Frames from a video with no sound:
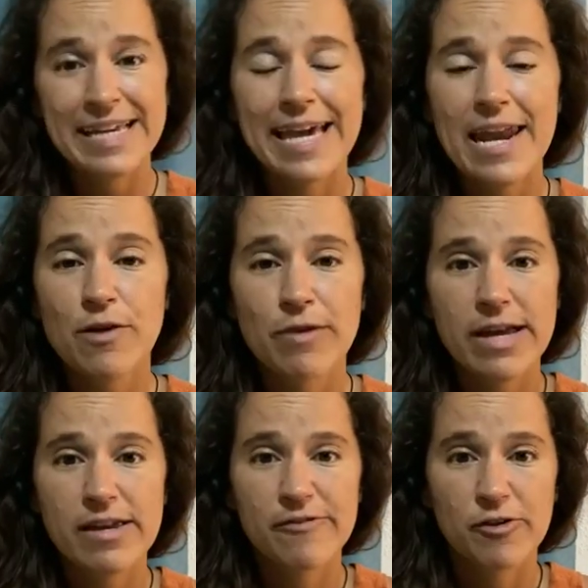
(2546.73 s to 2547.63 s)
getting
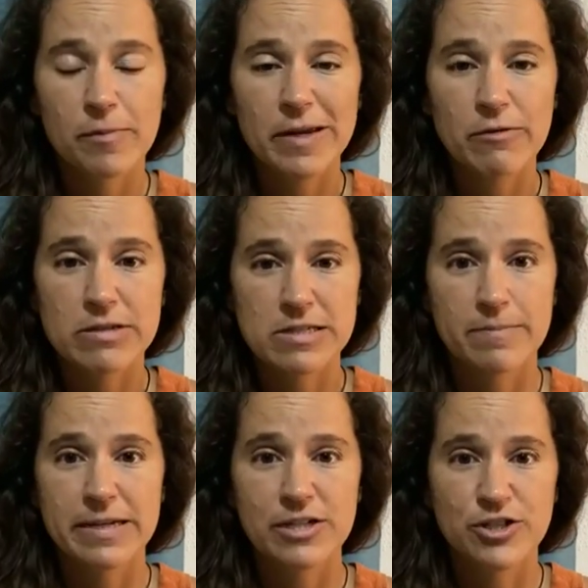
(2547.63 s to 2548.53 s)
Reiki for me was
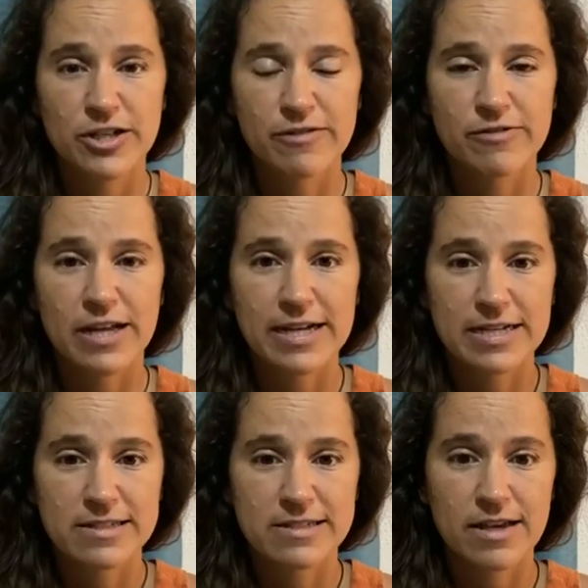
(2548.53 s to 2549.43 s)
a big shift,
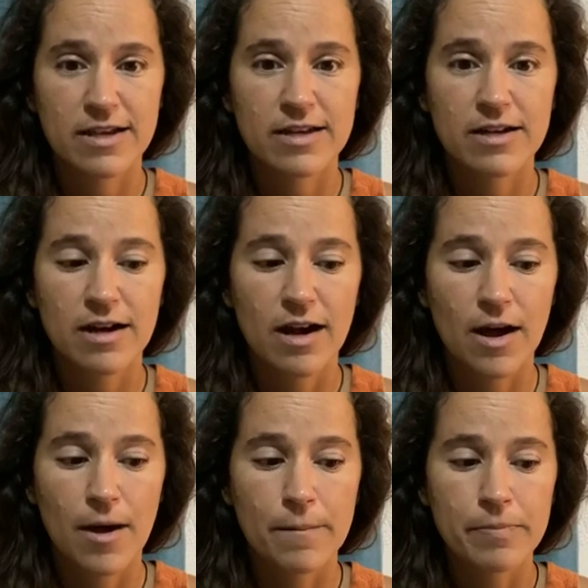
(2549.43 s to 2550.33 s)
like I said.
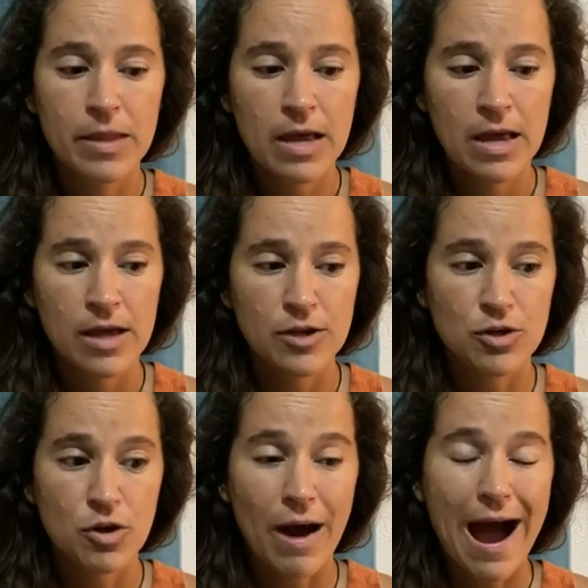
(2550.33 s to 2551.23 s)
Um,
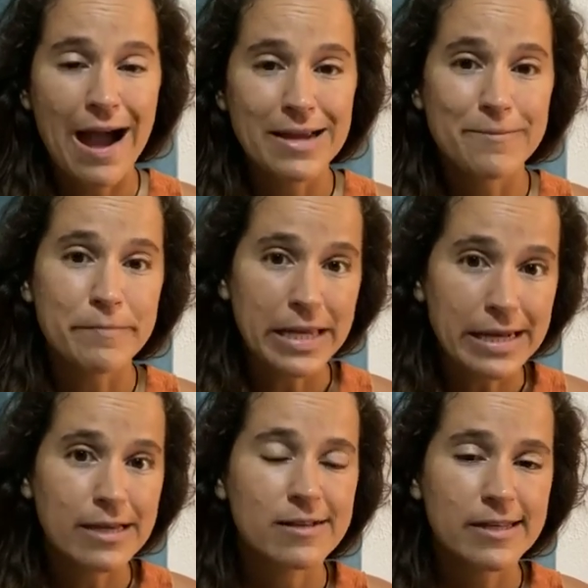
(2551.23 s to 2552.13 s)
you know, I
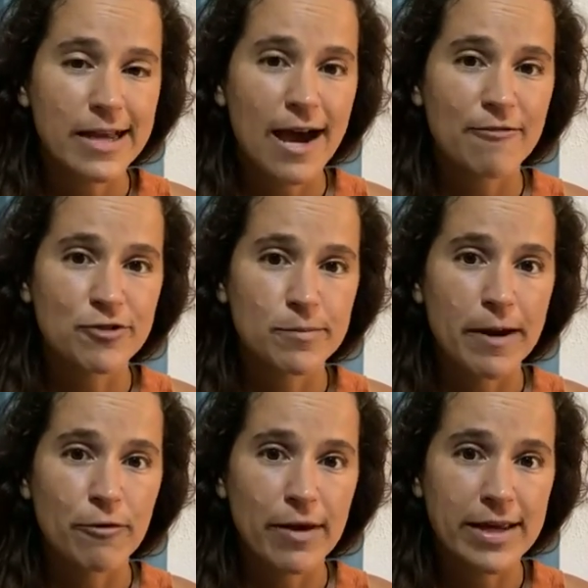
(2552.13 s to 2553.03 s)
immediately after
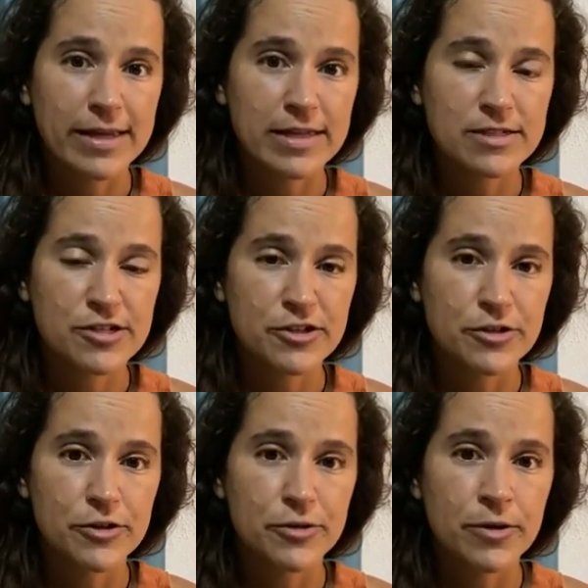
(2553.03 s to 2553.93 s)
my Reiki
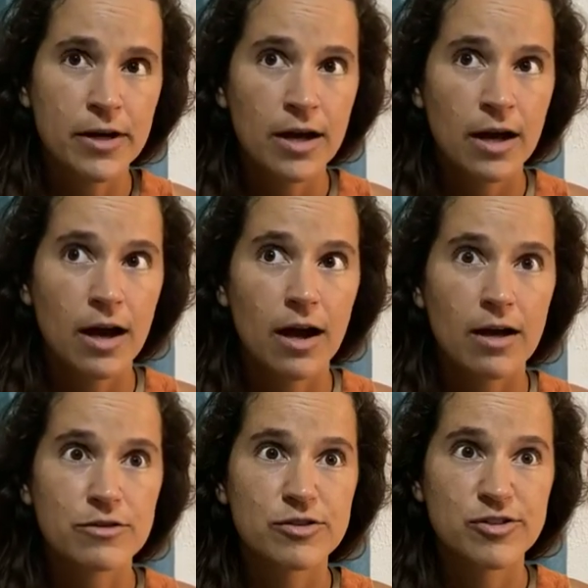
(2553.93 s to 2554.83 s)
2
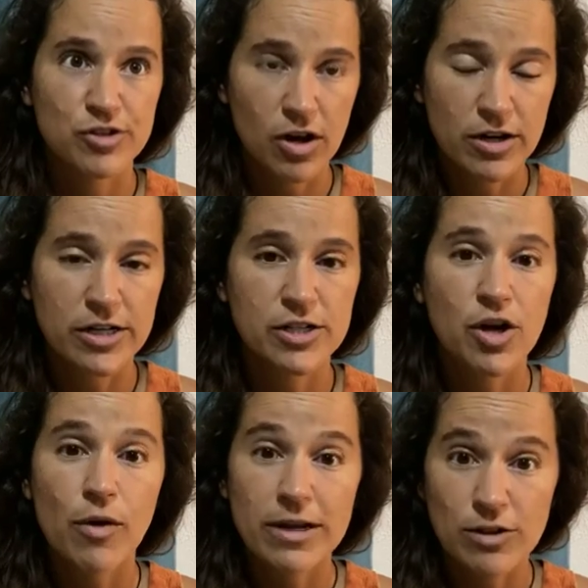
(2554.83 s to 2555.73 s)

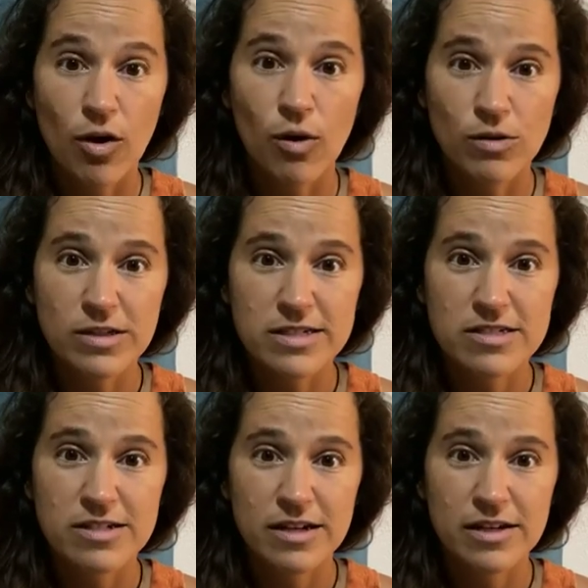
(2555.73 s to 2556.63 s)
started going to
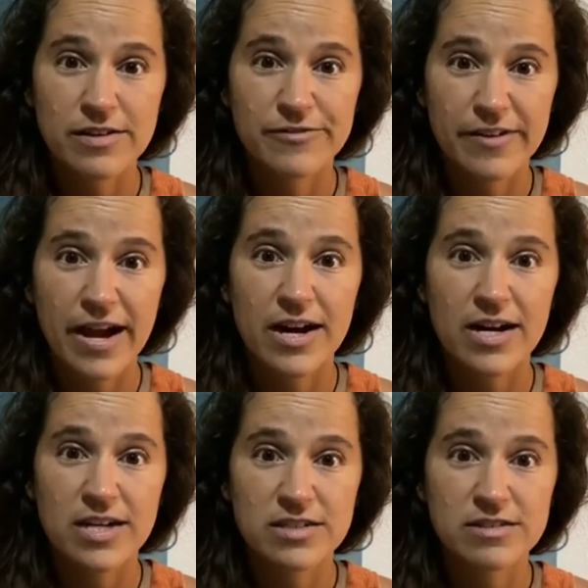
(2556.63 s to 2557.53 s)
holistic
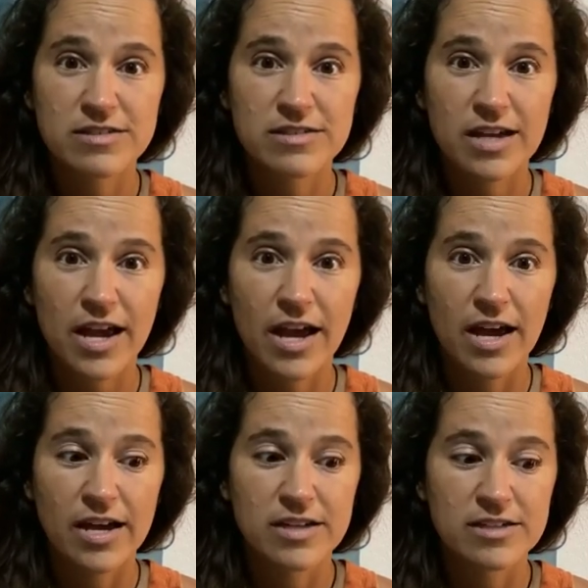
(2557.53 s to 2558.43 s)
fairs
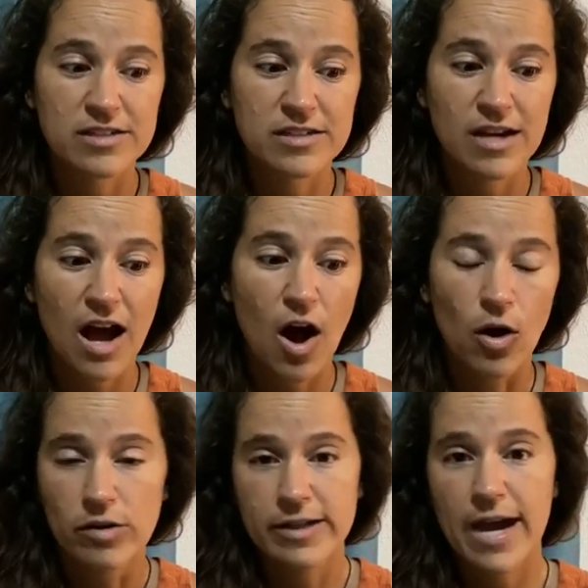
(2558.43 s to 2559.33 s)
and
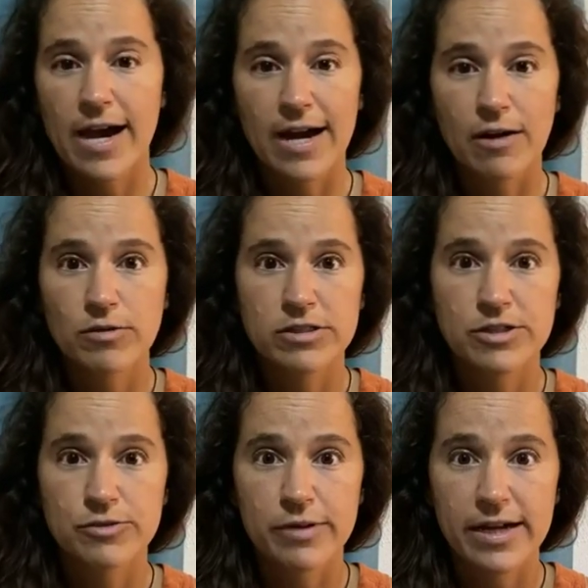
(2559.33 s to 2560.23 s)
all day I would
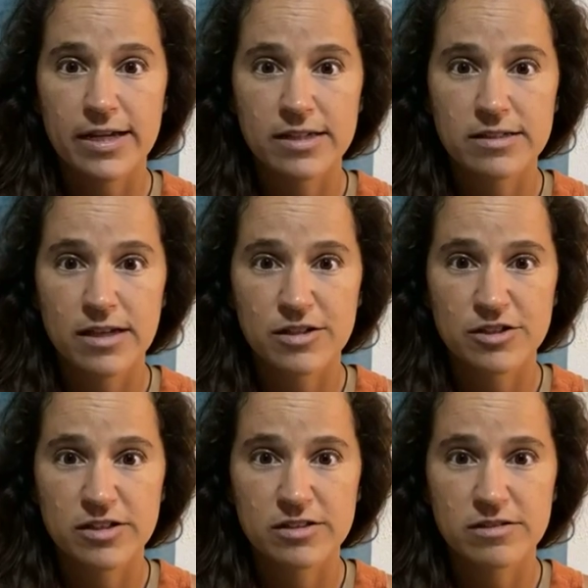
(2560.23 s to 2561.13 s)
do Reiki
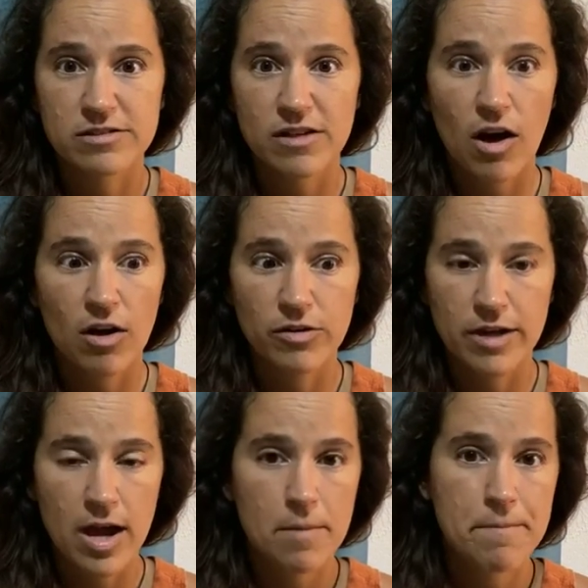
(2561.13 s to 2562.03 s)
sessions, all
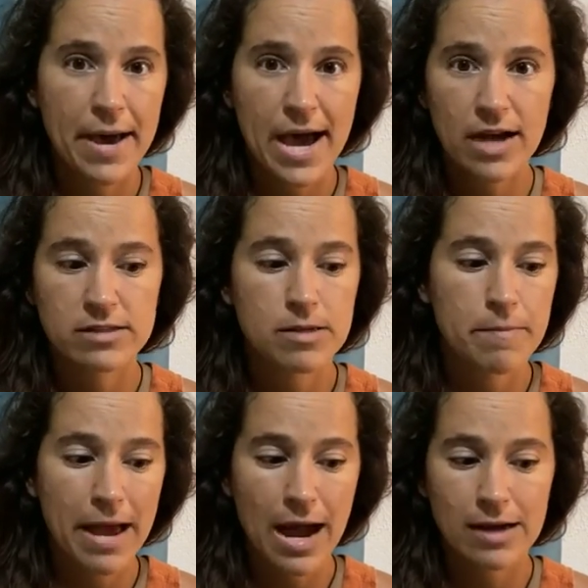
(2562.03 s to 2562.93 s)
day, back to
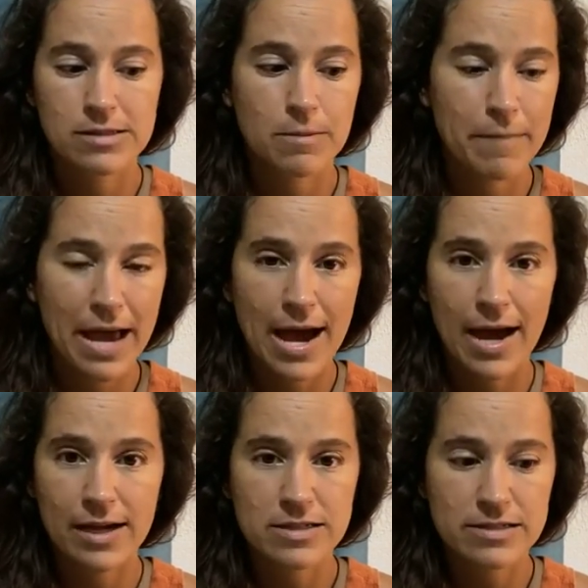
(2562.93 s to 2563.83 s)
back to
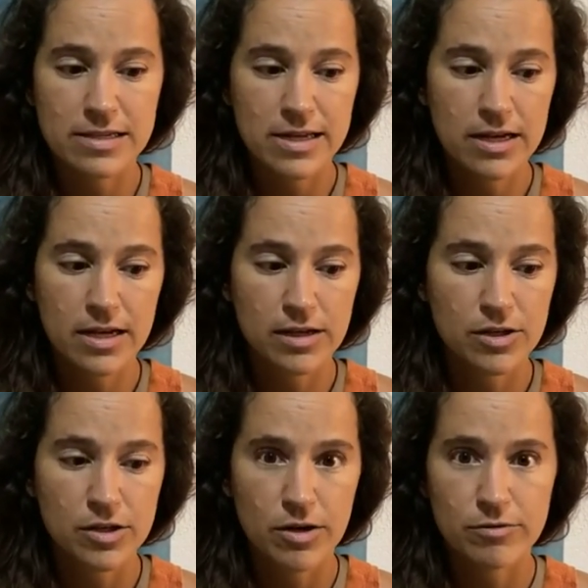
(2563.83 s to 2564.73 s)
back,
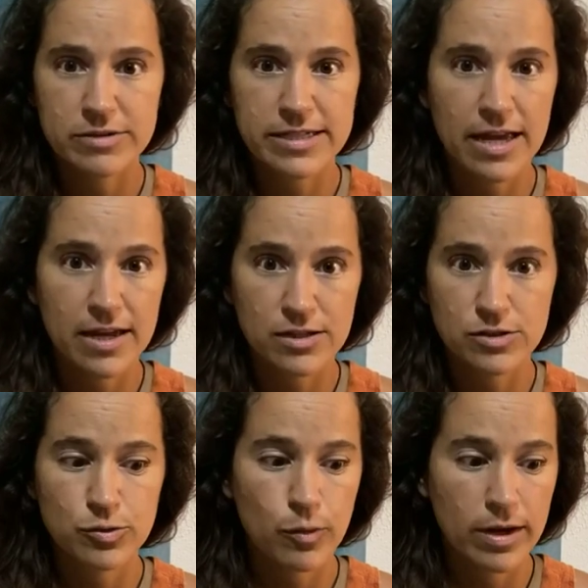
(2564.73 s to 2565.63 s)
seeing, you know,
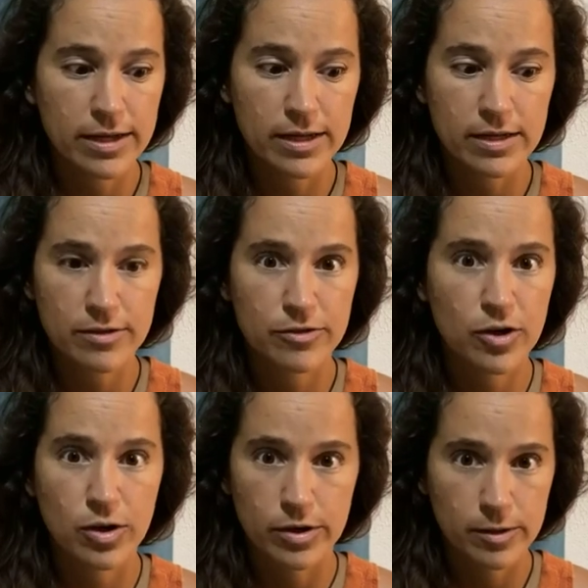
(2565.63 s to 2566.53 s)
10, 20,
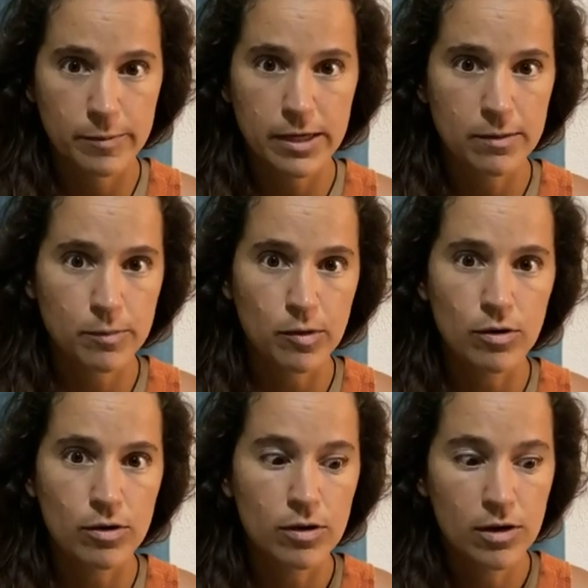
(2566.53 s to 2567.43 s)
30
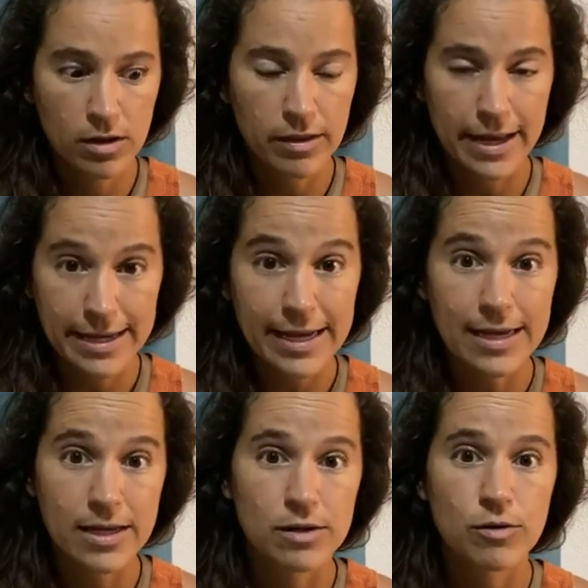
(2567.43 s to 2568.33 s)
people like
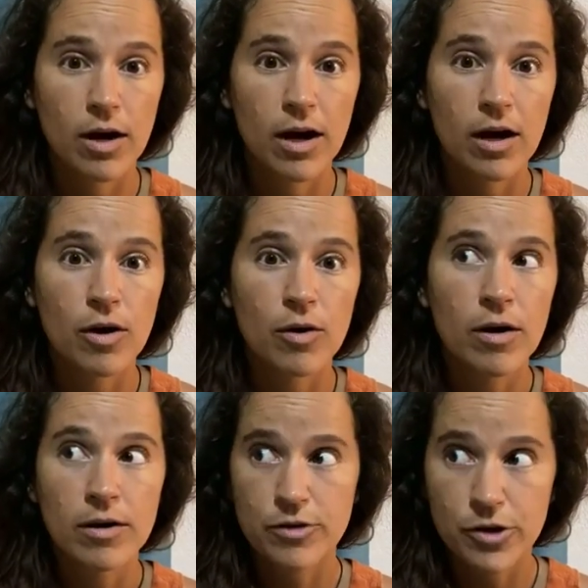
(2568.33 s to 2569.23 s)
in a row,
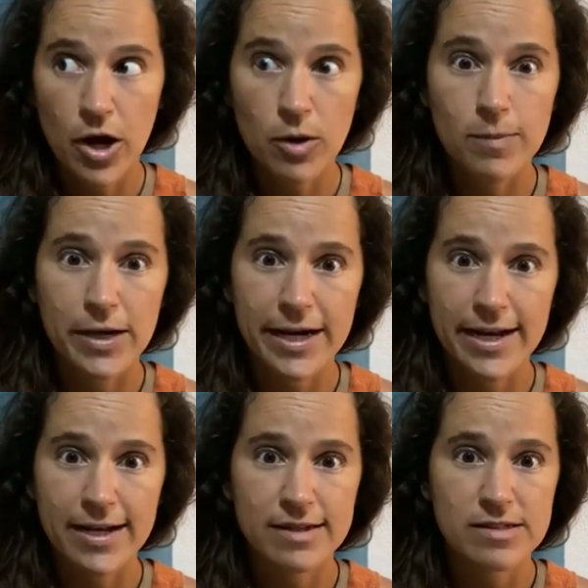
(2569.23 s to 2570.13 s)
no
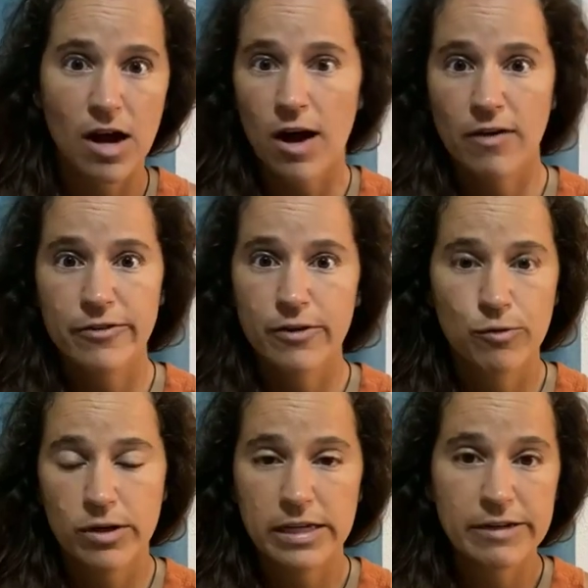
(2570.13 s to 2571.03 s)
breaks. I
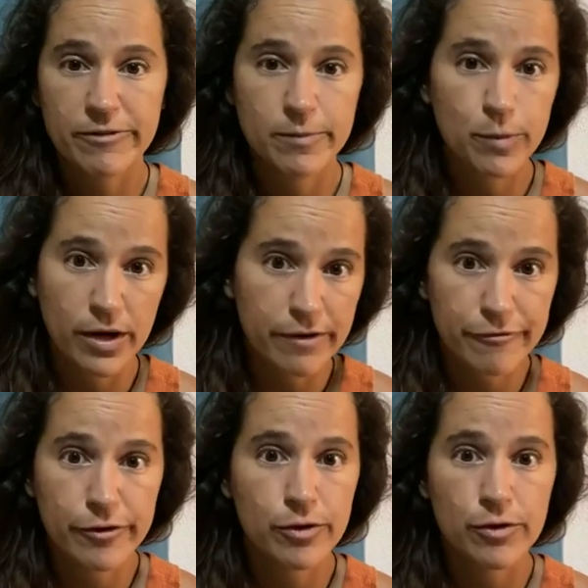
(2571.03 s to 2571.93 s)
often wouldn't even bring
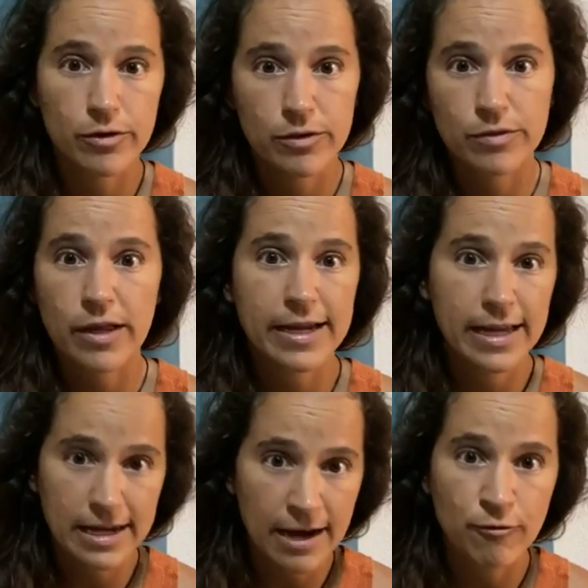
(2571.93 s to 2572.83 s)
food,
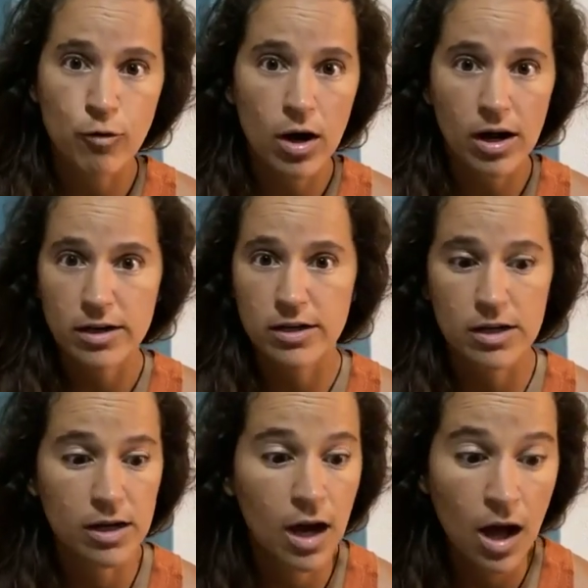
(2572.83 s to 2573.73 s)
like I'd have
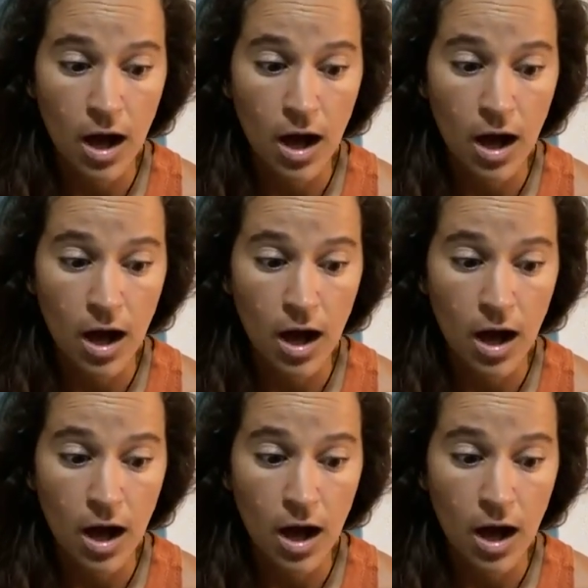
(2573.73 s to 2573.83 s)
water.